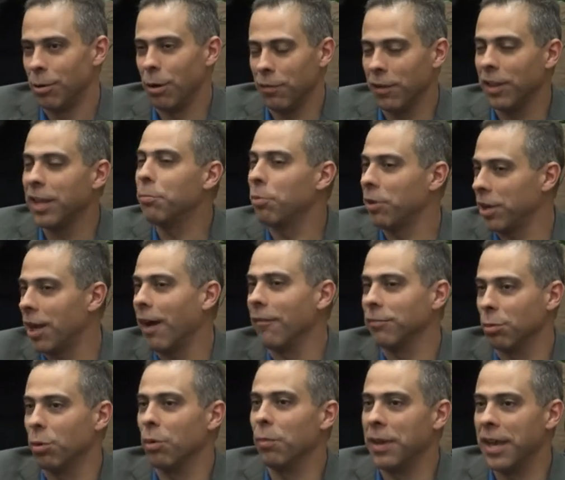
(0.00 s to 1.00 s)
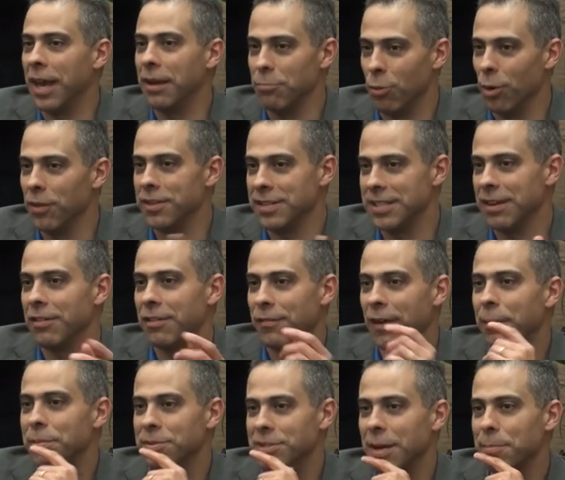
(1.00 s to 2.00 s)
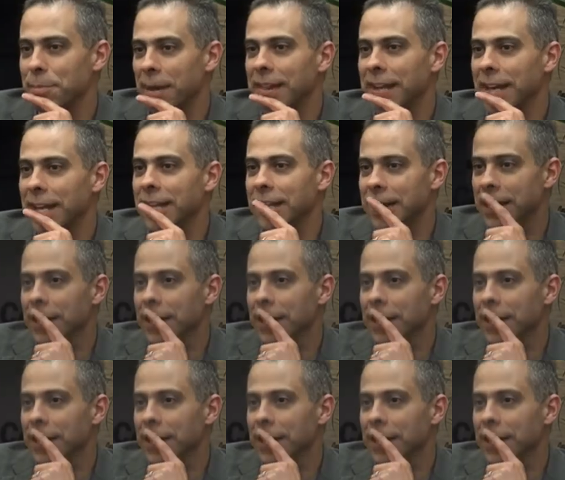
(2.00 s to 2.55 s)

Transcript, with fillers: Feeling pretty comfortable, we'll be at more than seventy-five percent by the end of the